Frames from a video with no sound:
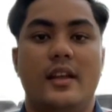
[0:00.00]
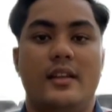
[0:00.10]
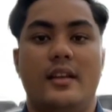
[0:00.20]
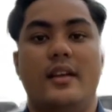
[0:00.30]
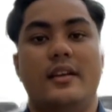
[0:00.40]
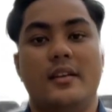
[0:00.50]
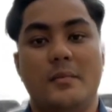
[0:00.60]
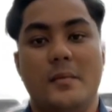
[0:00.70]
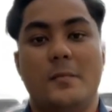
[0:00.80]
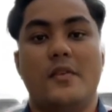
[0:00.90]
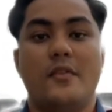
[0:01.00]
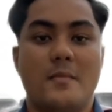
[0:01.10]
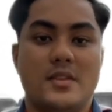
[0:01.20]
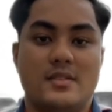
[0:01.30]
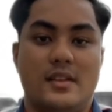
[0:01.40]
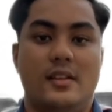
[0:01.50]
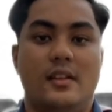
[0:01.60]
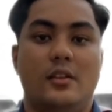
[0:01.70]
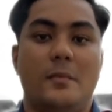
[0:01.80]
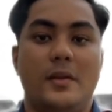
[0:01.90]
and academic performance in the
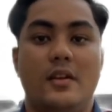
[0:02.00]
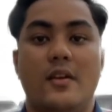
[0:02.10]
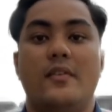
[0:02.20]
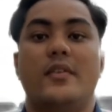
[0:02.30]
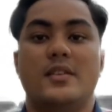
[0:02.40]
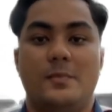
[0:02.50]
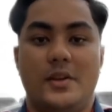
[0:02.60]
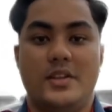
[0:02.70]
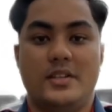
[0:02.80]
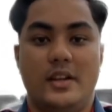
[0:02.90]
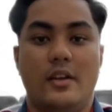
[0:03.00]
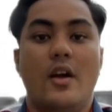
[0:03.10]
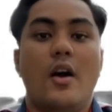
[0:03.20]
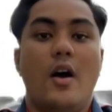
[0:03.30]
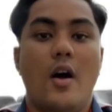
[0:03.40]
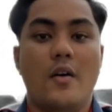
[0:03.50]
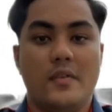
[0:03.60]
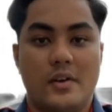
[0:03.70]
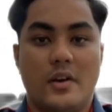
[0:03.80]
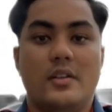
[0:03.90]
topic of respiration.
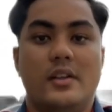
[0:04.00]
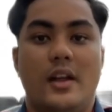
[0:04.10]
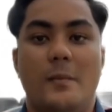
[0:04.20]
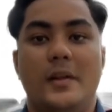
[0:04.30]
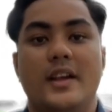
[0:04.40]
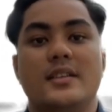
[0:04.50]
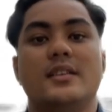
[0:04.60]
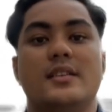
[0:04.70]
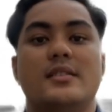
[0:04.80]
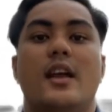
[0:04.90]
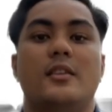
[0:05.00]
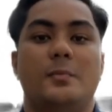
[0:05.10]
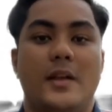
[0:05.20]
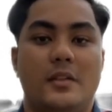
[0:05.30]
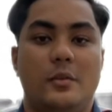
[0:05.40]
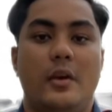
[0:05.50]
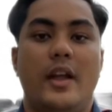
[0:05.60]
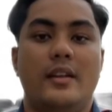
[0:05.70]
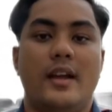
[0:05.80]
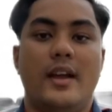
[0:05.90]
Overall, the application is expected to
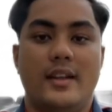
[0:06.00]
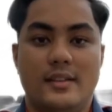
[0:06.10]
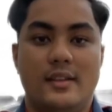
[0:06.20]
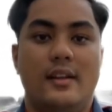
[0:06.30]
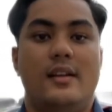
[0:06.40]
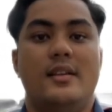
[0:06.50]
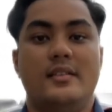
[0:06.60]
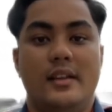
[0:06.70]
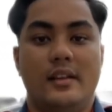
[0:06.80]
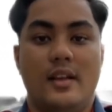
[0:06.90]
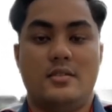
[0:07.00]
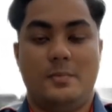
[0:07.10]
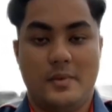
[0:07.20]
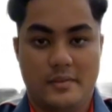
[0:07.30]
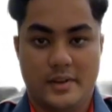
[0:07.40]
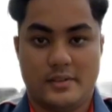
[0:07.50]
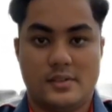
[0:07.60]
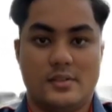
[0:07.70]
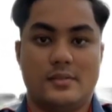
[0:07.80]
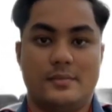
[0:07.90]
enhance the learning experience.